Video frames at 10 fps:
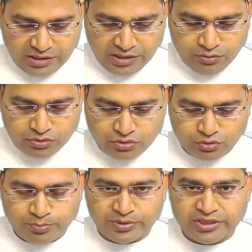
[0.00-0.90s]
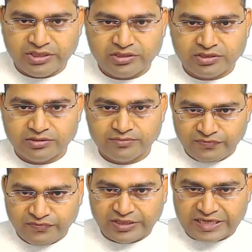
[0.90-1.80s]
I want to print
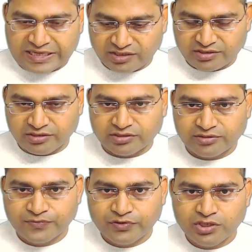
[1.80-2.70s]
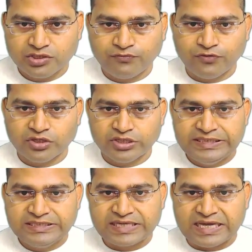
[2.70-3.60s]
the characters. Okay, so for
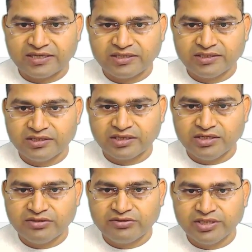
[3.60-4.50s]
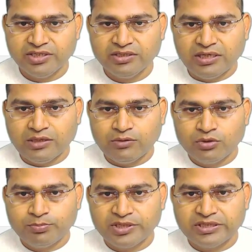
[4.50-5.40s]
each character in the country, I want
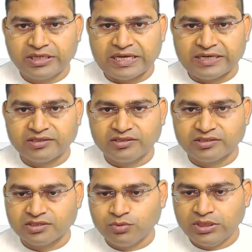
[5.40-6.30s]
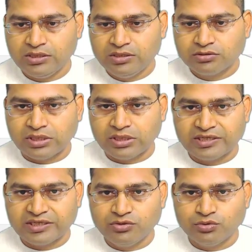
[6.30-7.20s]
to print the characters as well, so I
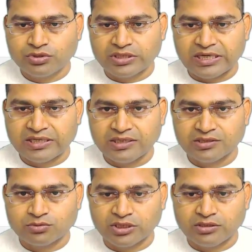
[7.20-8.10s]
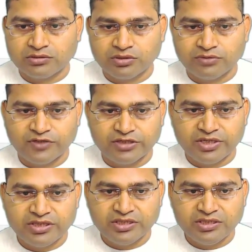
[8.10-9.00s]
can use that as well. So if I
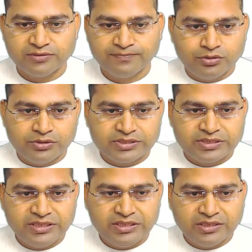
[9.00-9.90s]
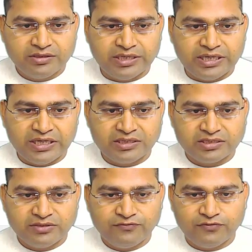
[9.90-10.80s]
run this, you will see
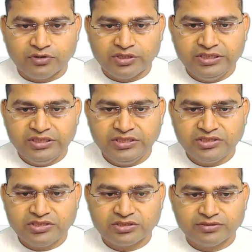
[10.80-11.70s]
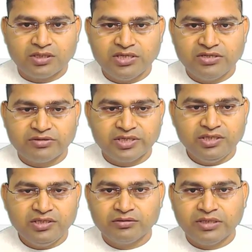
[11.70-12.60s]
that for each
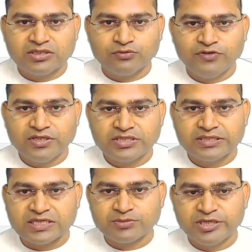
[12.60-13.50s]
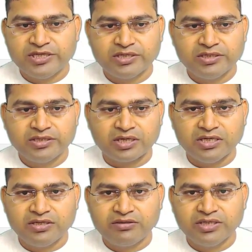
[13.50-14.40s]
country, right, so first it has printed the
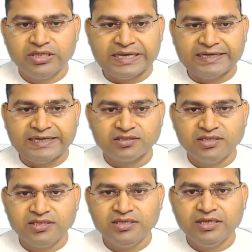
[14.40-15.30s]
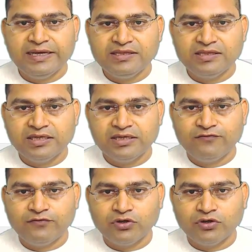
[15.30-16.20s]
country and the city, and
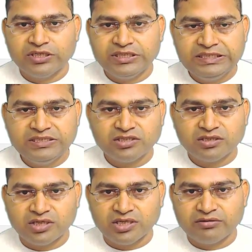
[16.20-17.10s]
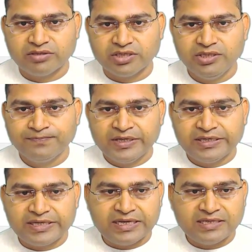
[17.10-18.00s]
then for each country
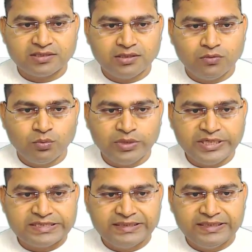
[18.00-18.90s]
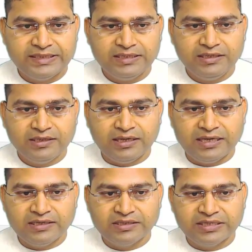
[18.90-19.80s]
it has went in,
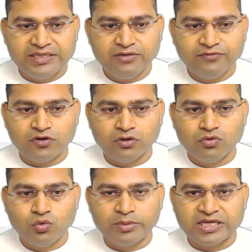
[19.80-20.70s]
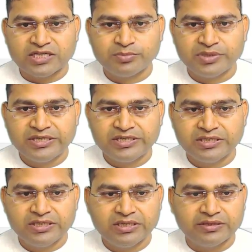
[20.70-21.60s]
and the inner for loop has printed